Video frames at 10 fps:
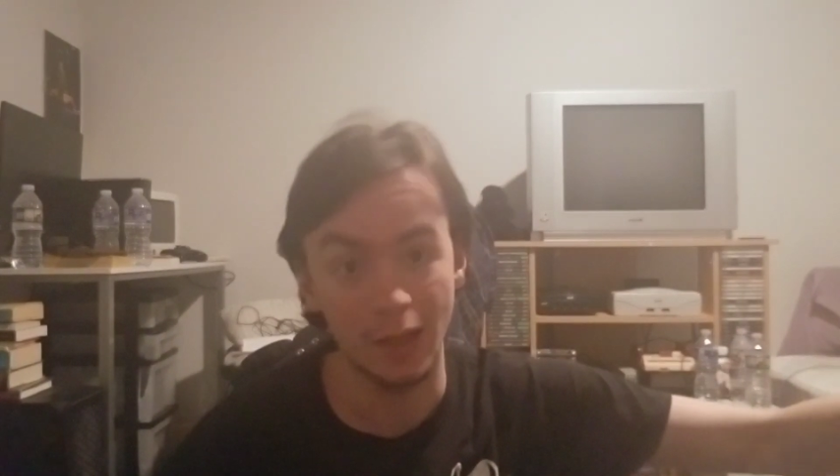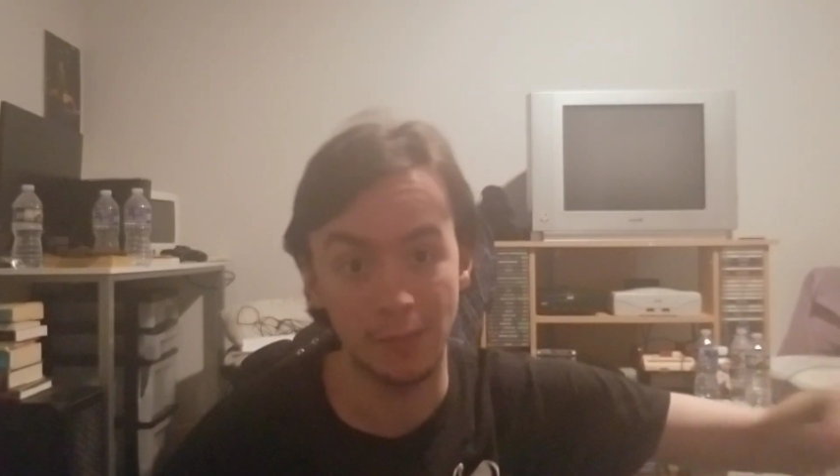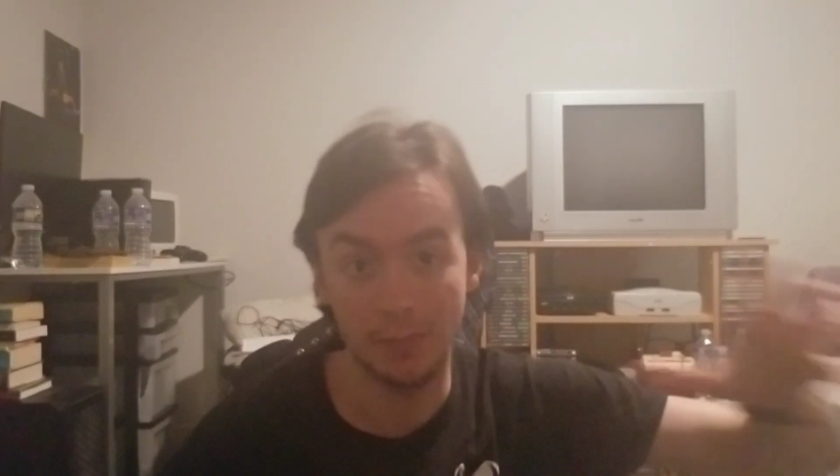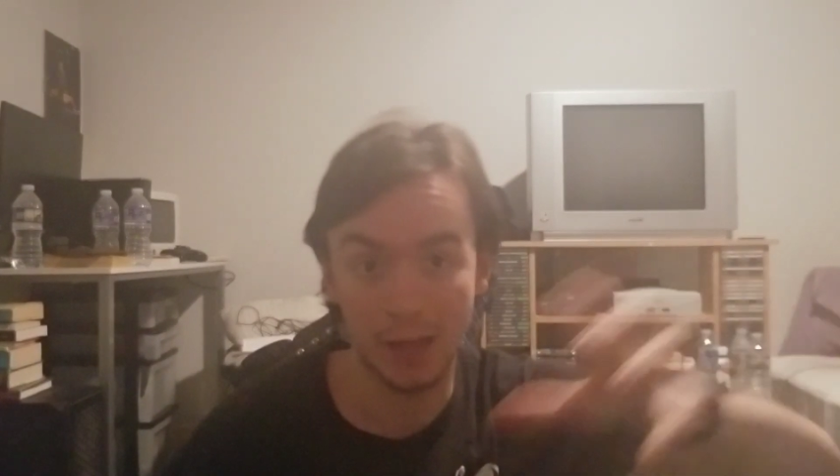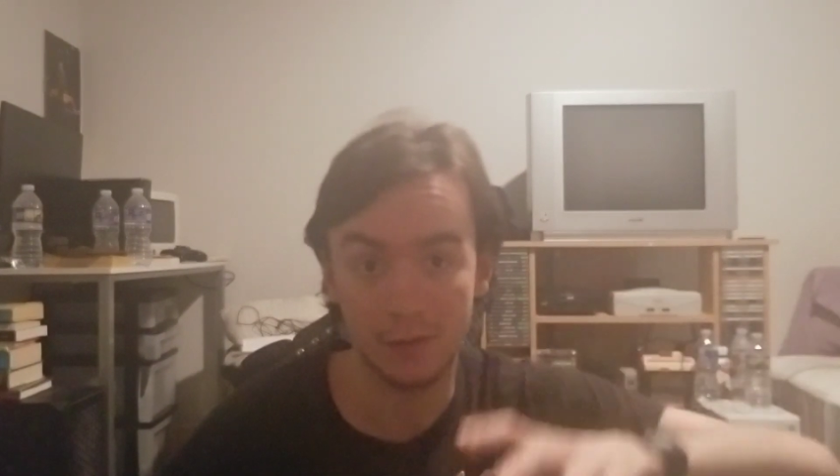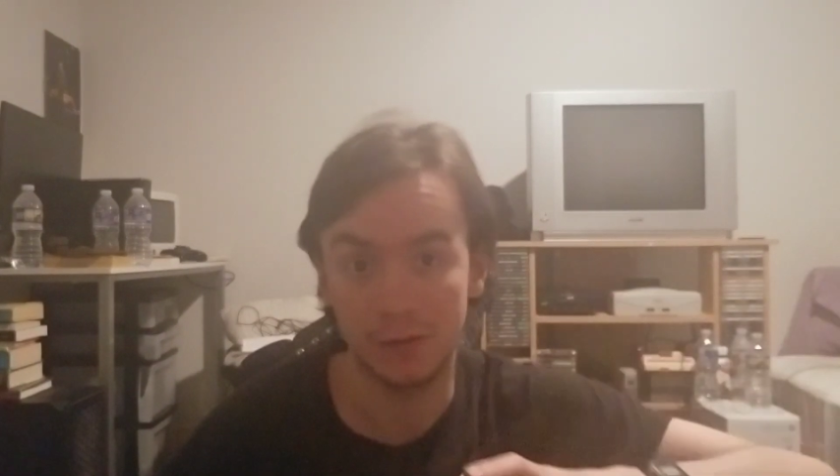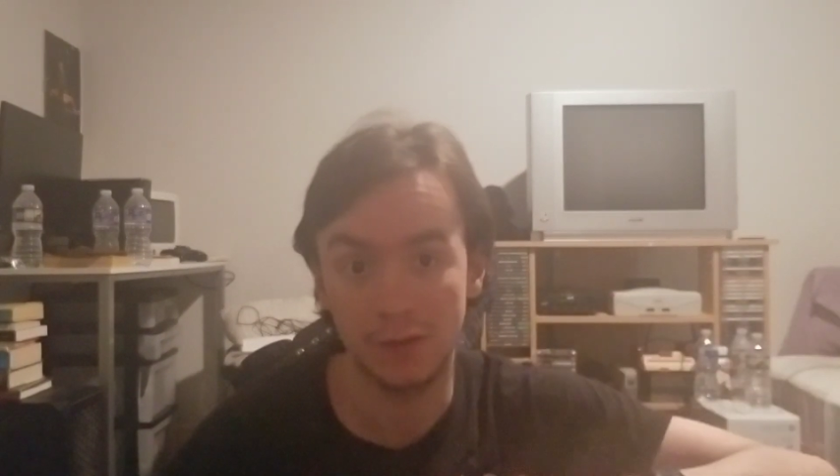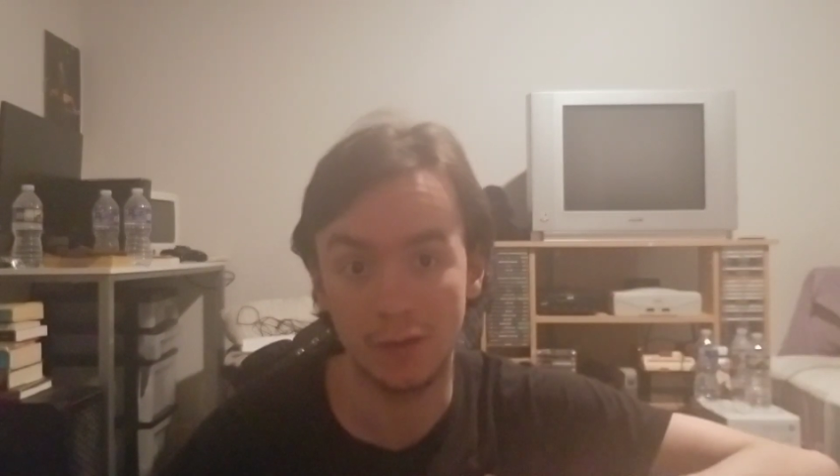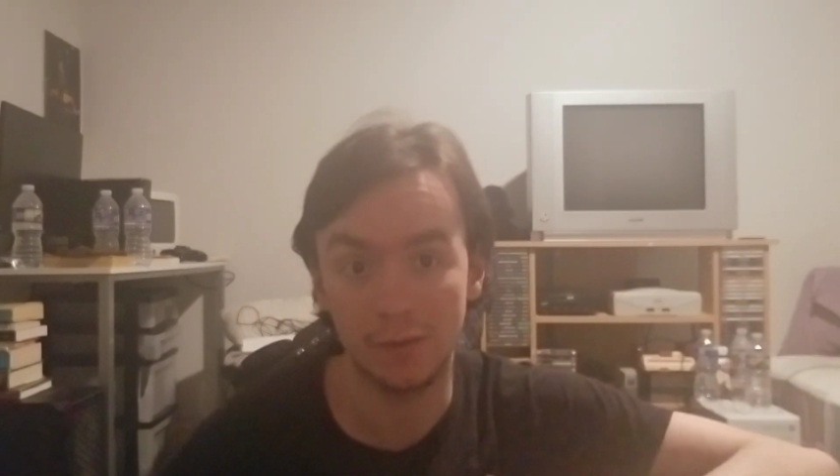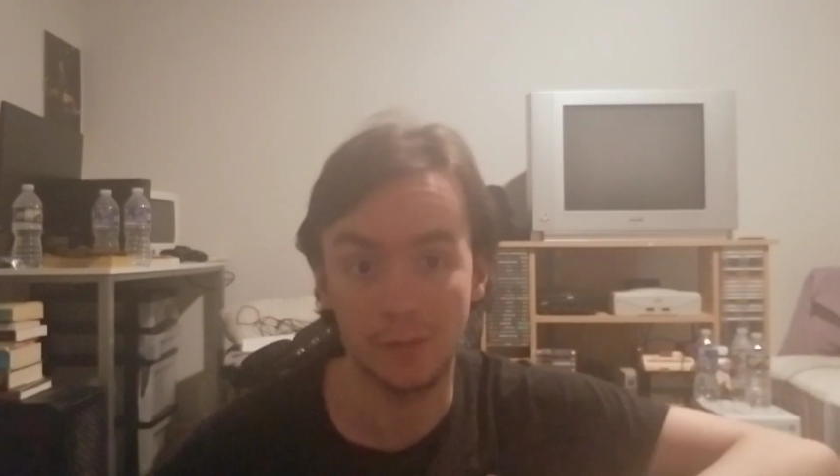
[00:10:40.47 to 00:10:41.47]
better
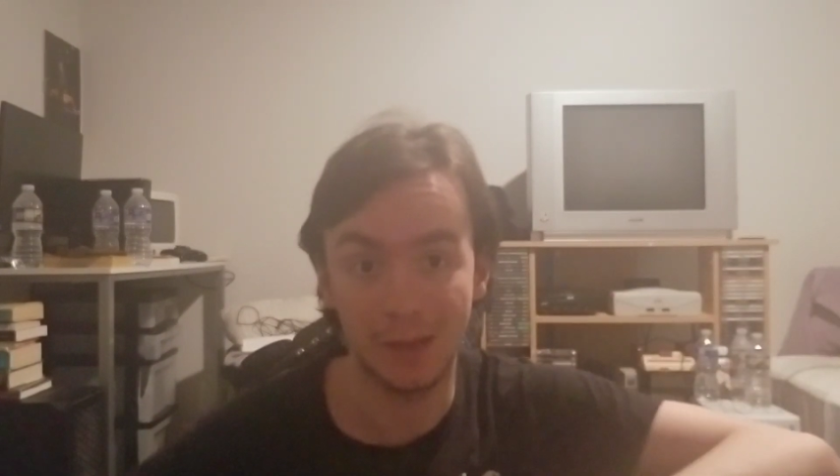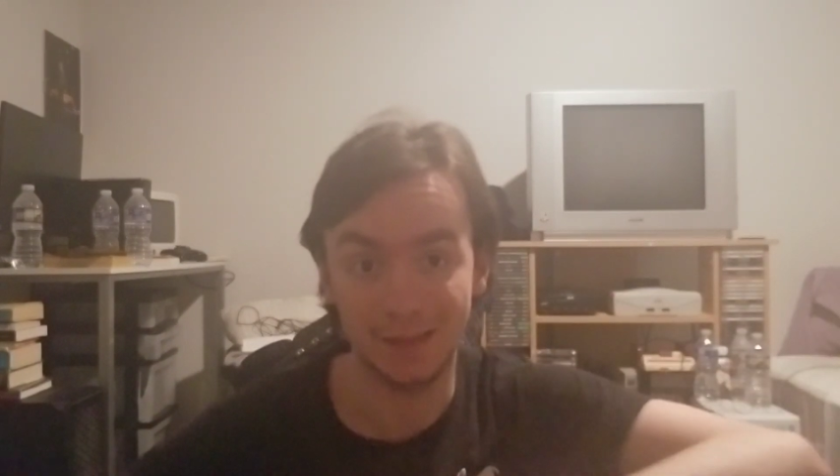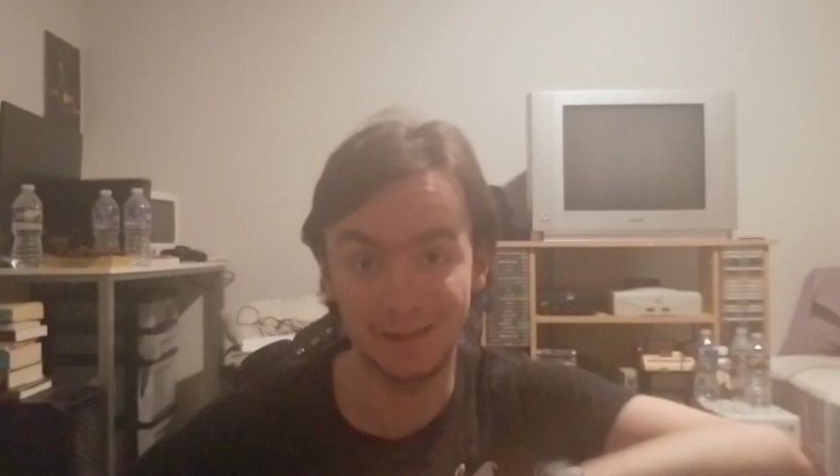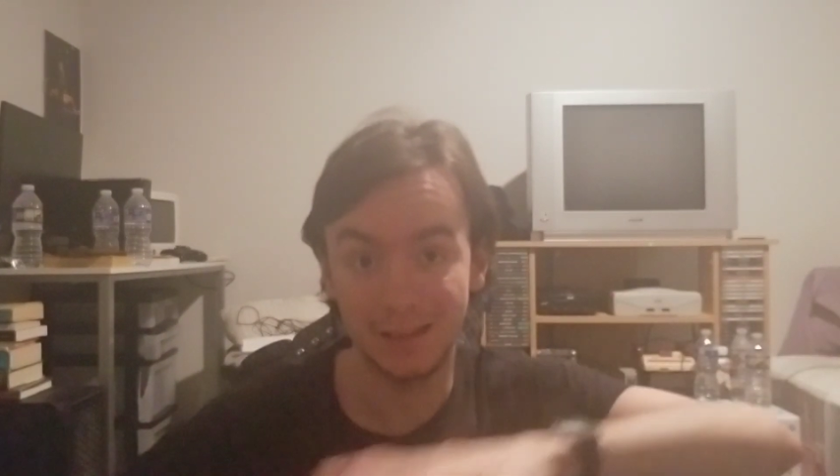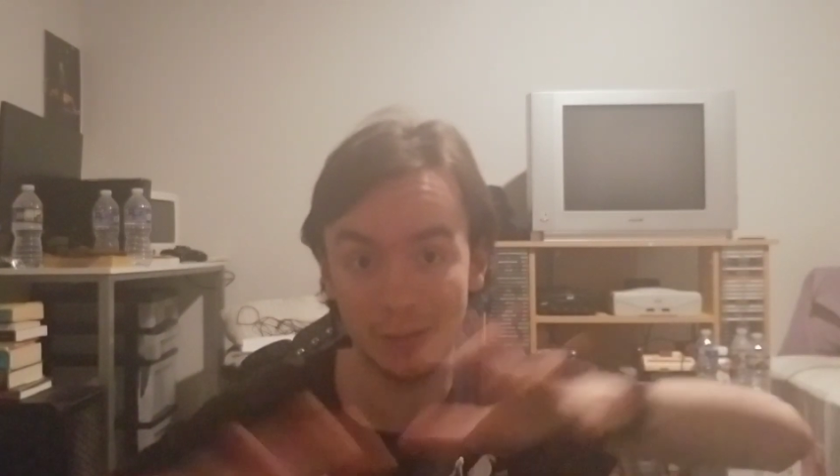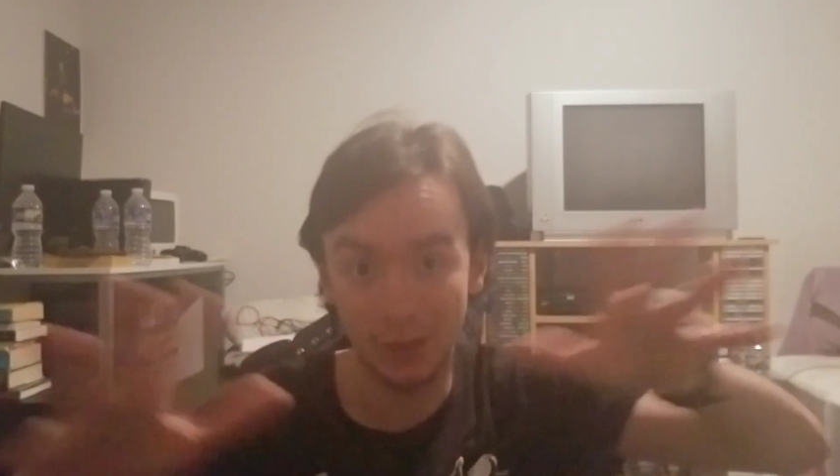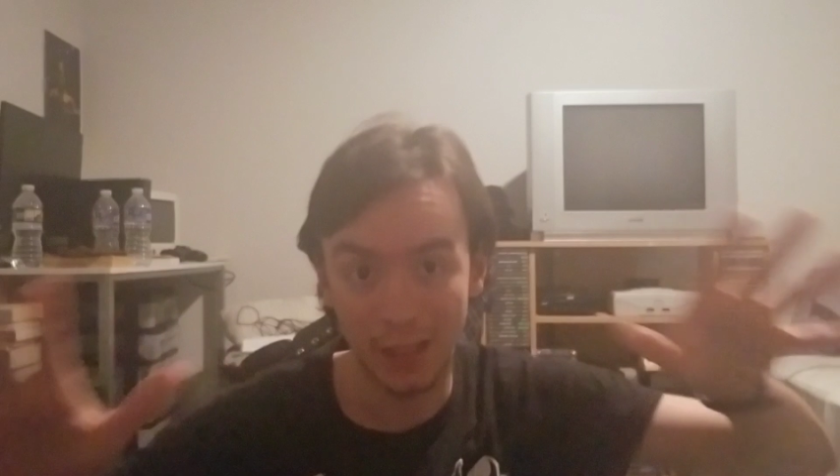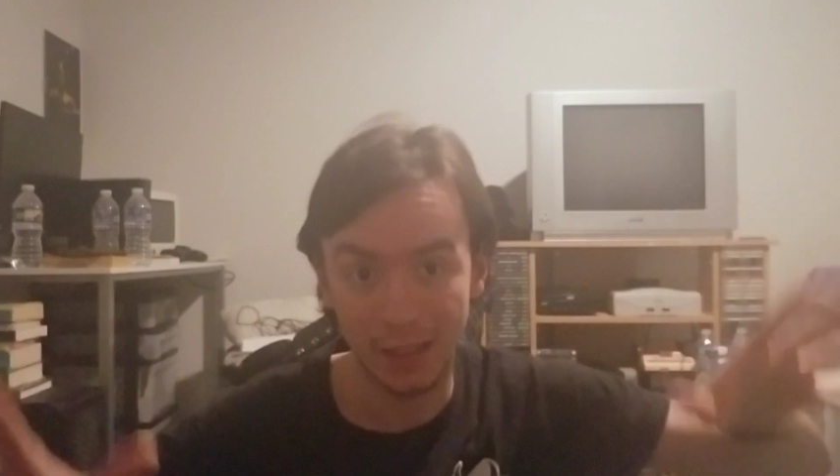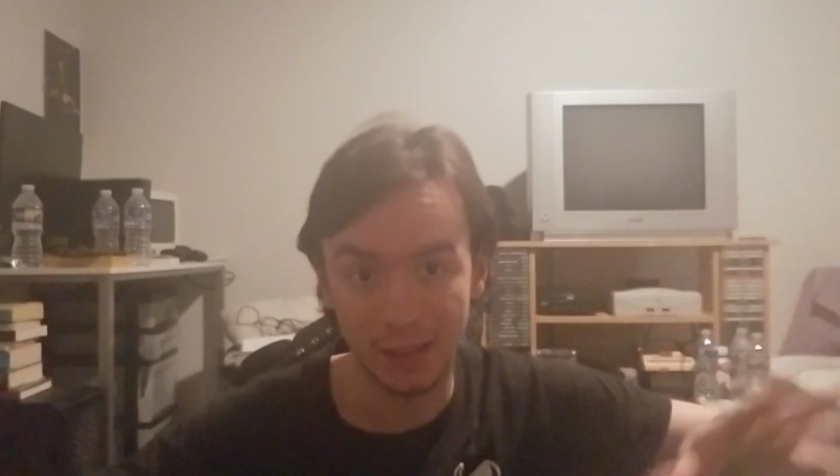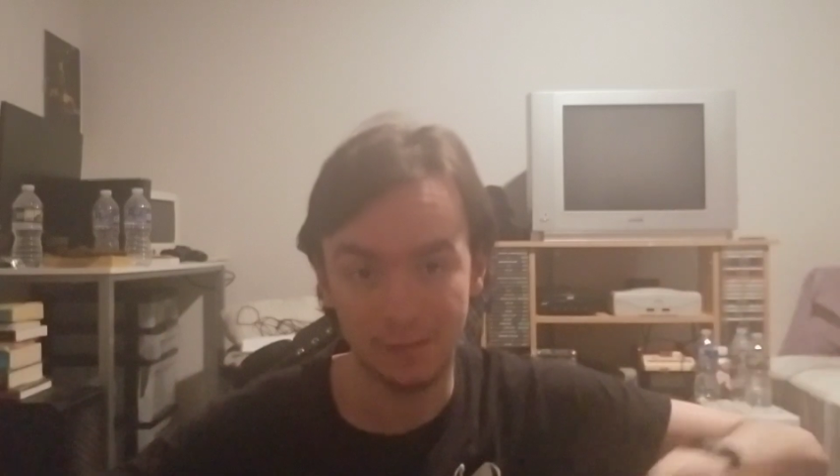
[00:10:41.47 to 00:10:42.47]
served by
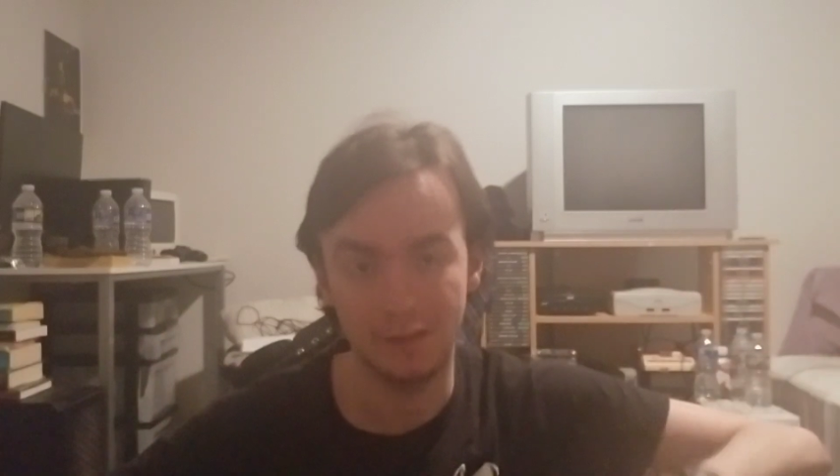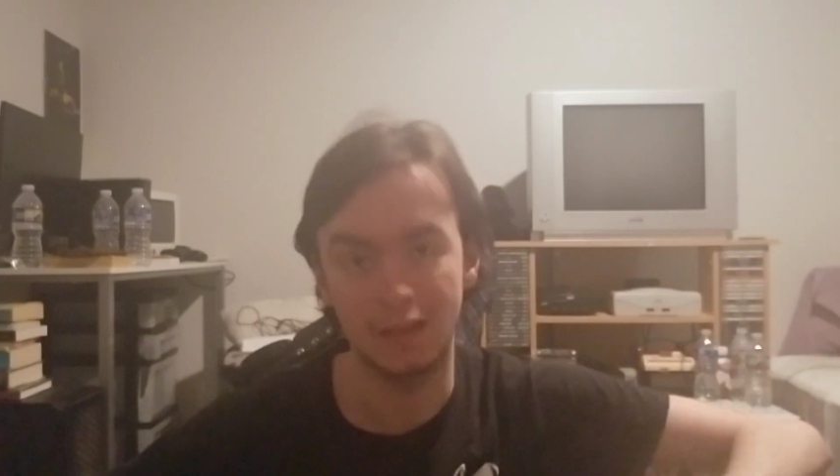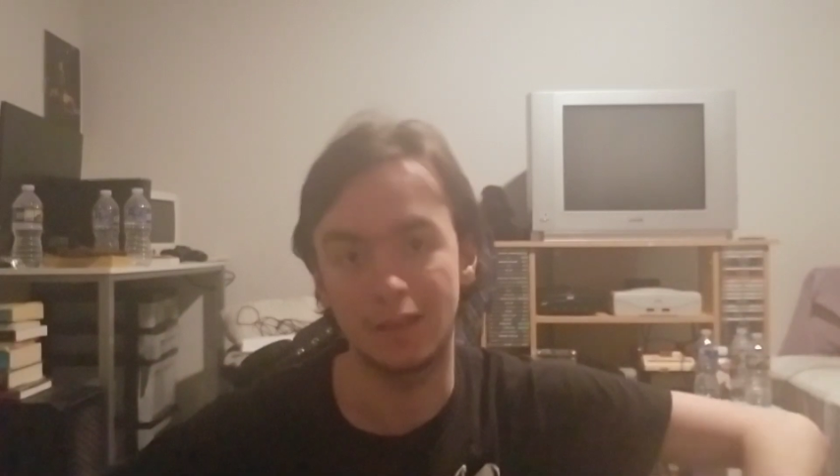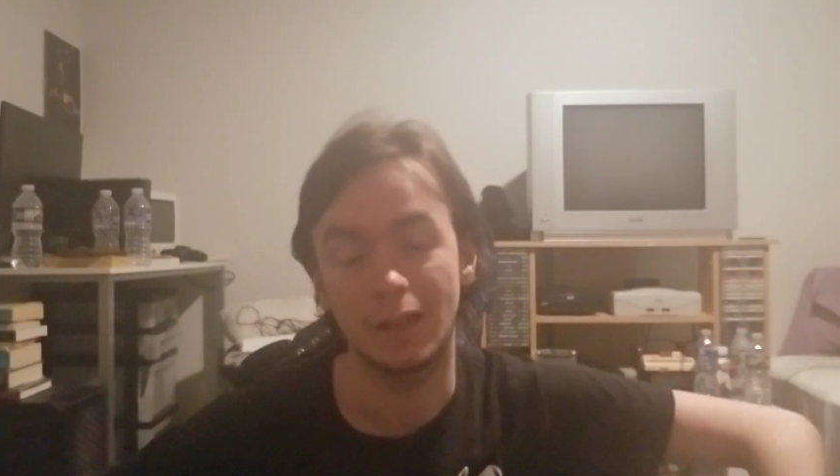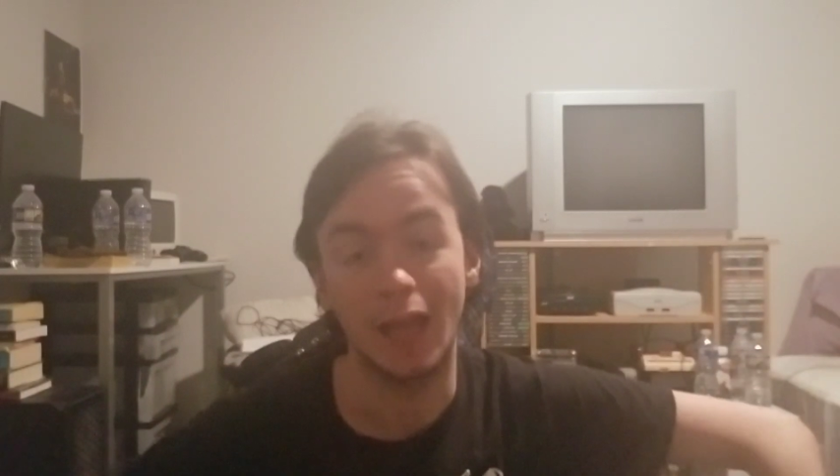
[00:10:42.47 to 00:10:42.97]
liquidating the